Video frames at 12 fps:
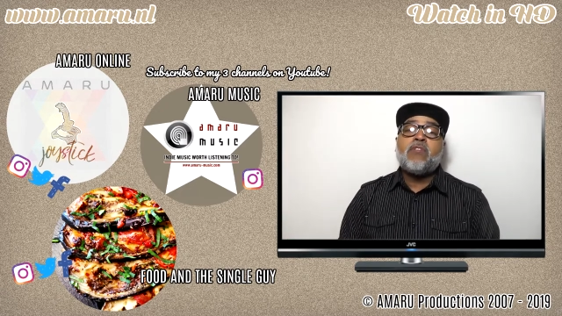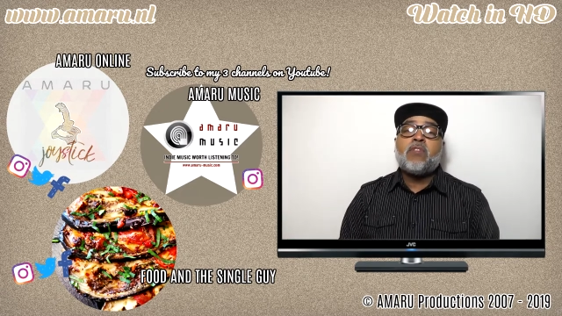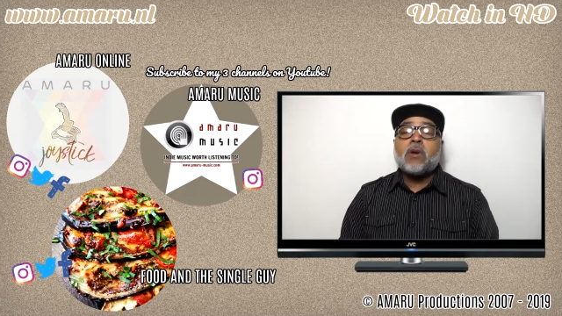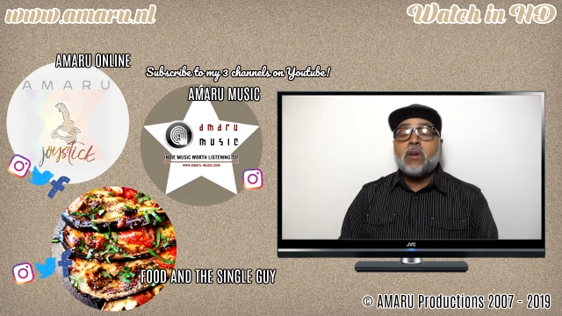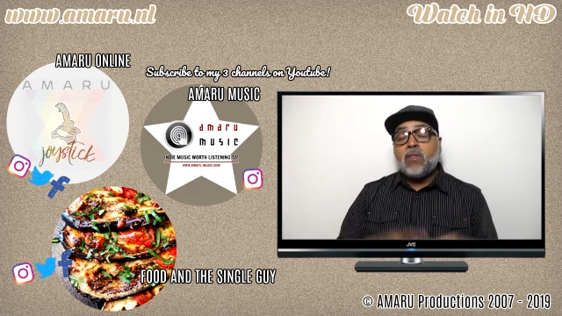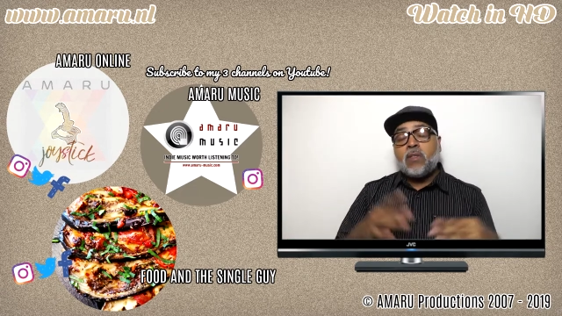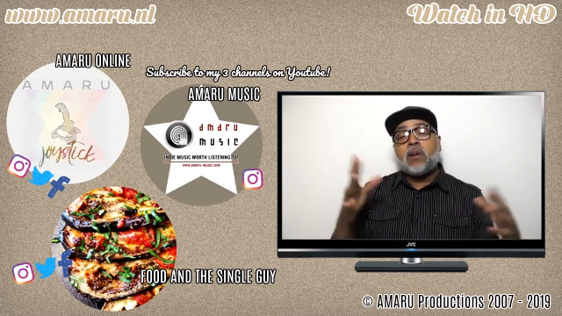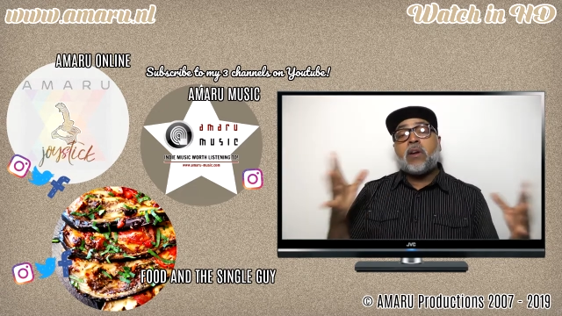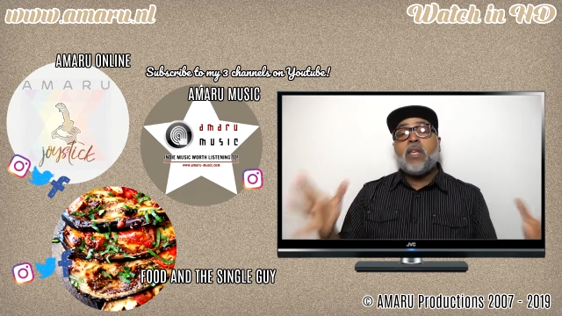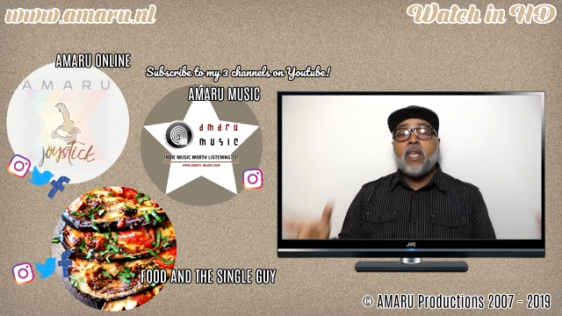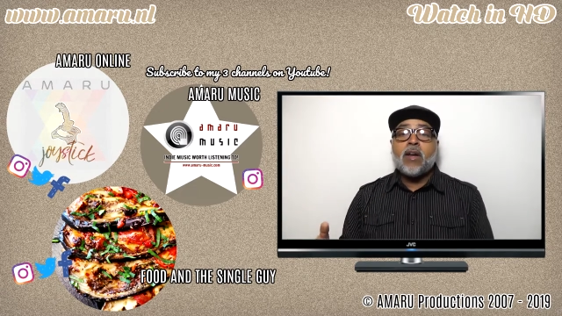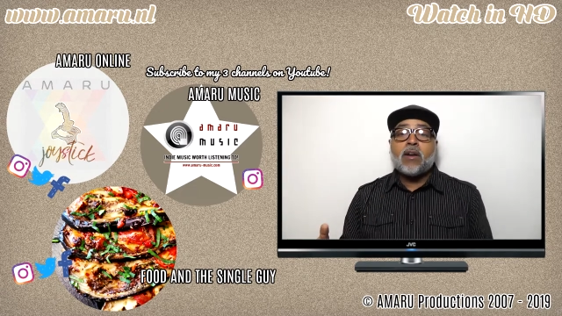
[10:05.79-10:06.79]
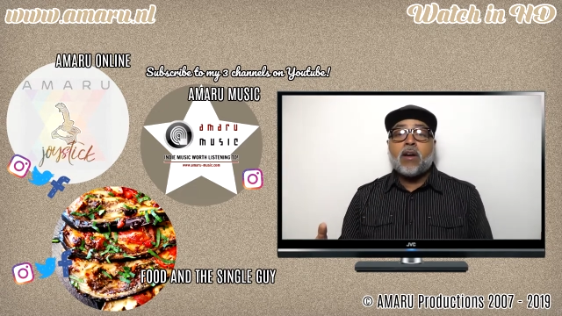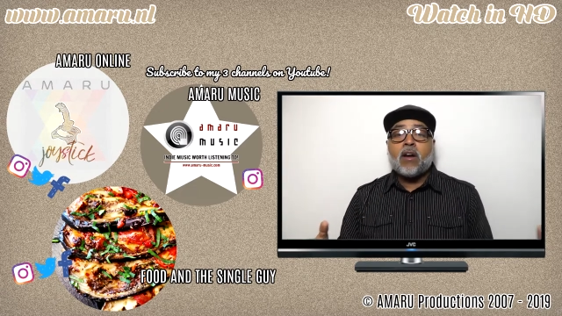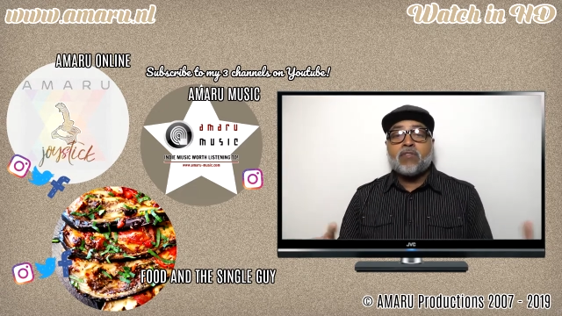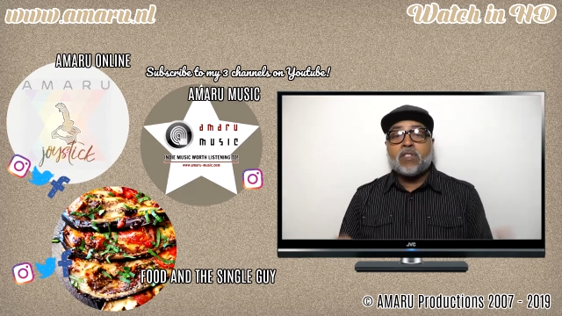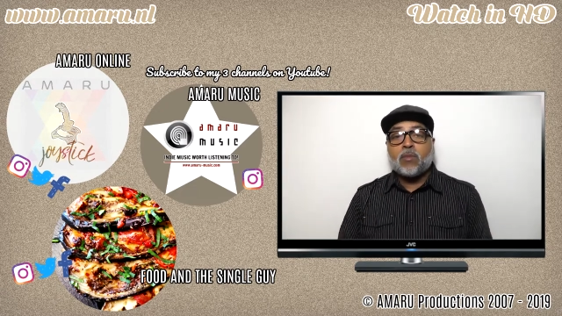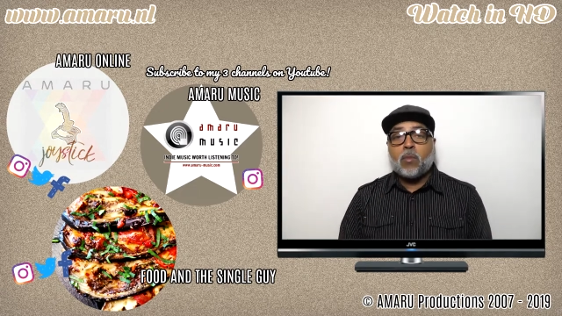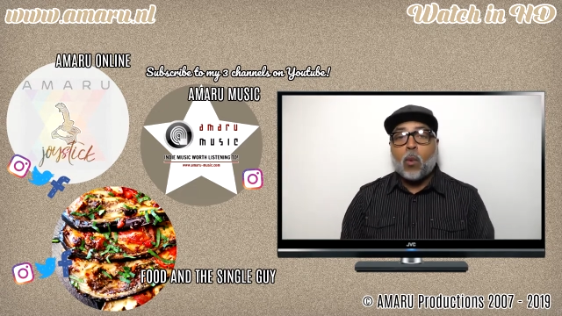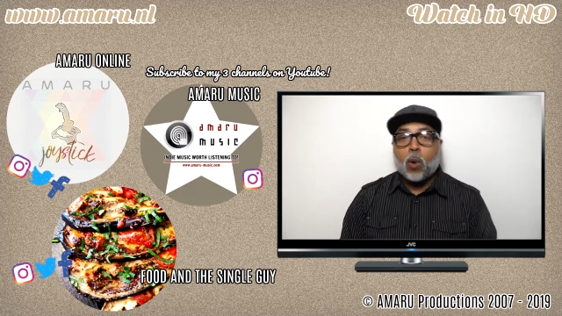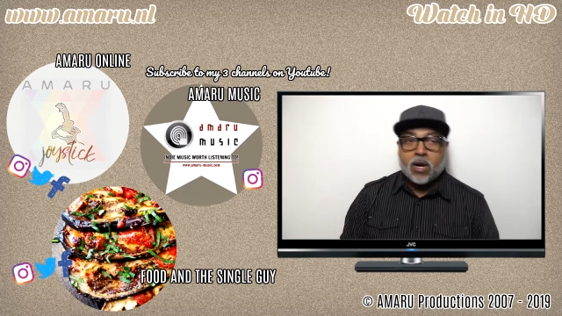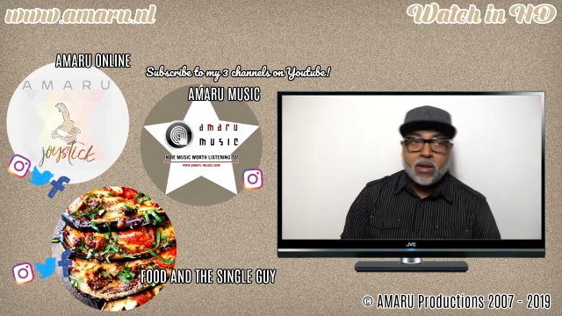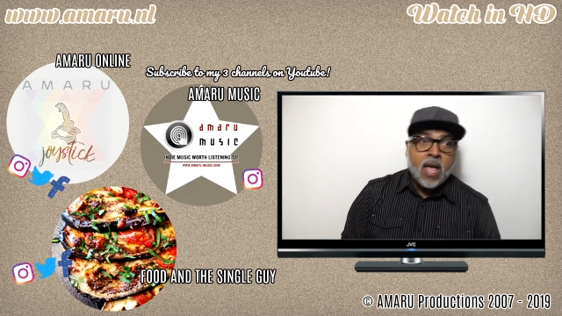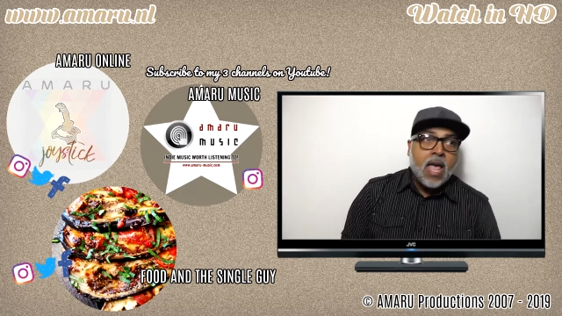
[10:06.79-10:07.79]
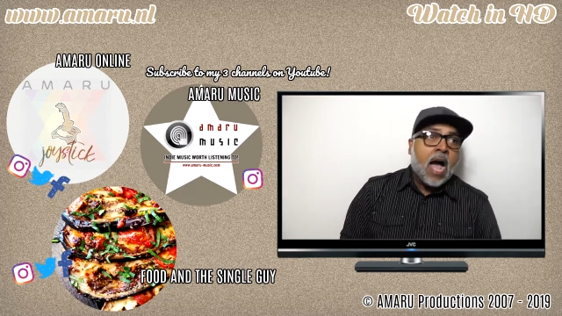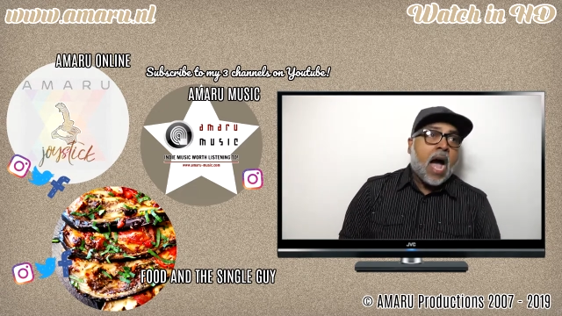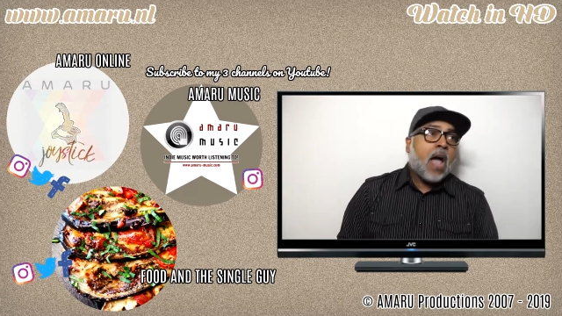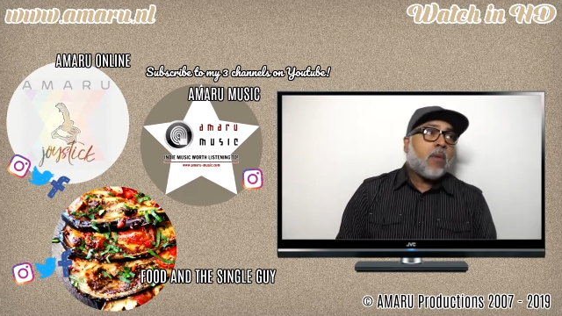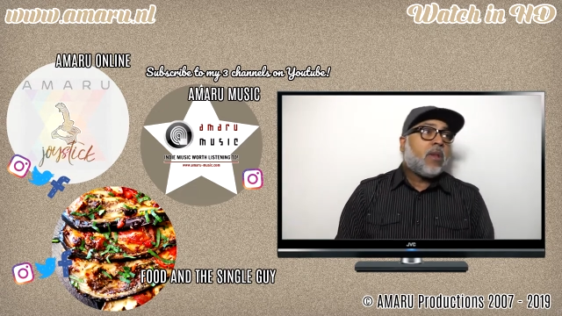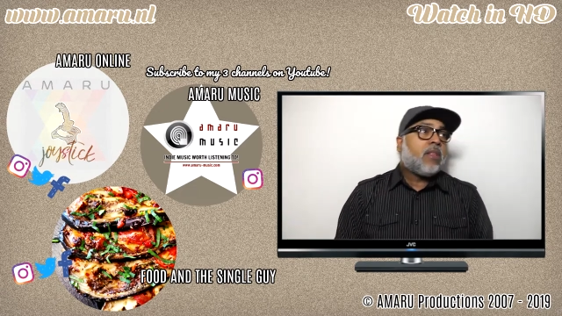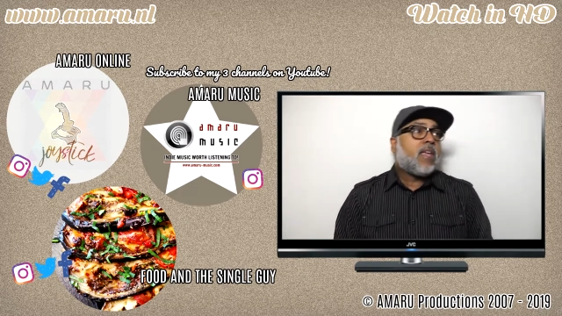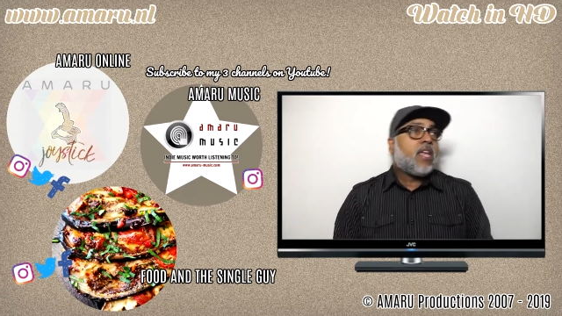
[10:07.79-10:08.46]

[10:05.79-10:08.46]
you for another year of support. I want to